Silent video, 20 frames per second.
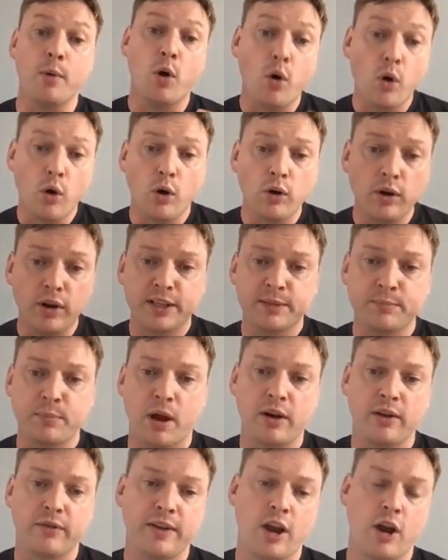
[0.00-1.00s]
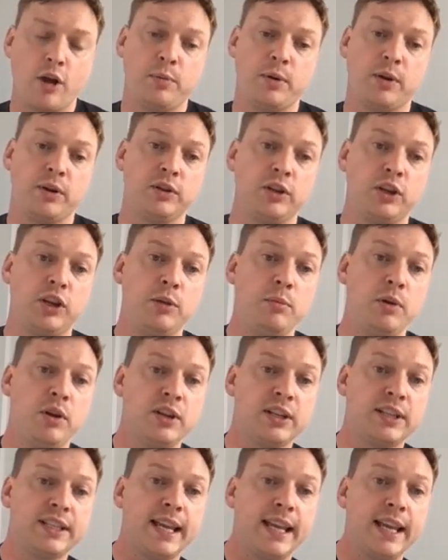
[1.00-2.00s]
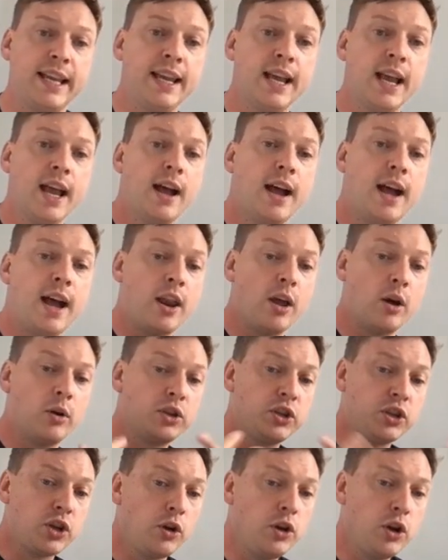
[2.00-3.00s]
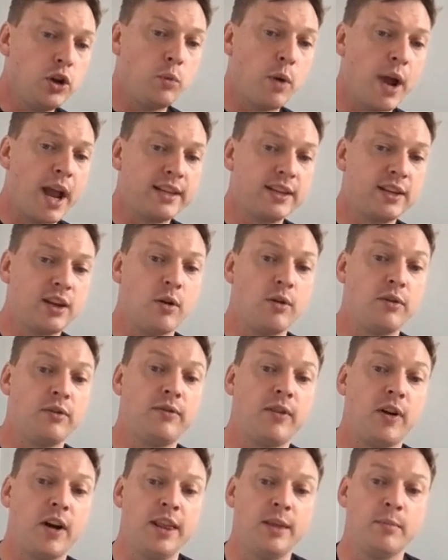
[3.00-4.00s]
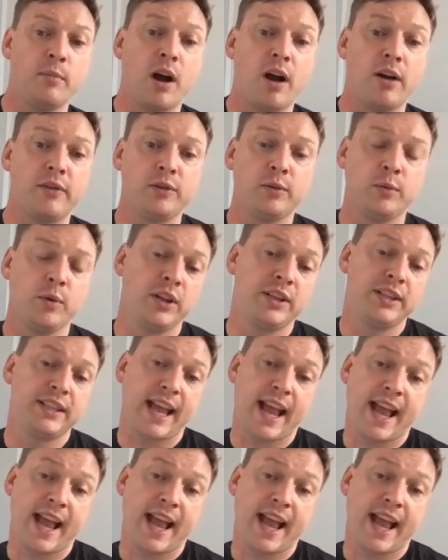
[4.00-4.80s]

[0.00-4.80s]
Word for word: all as part of the open community, and I'll show you where to go and find them afterwards.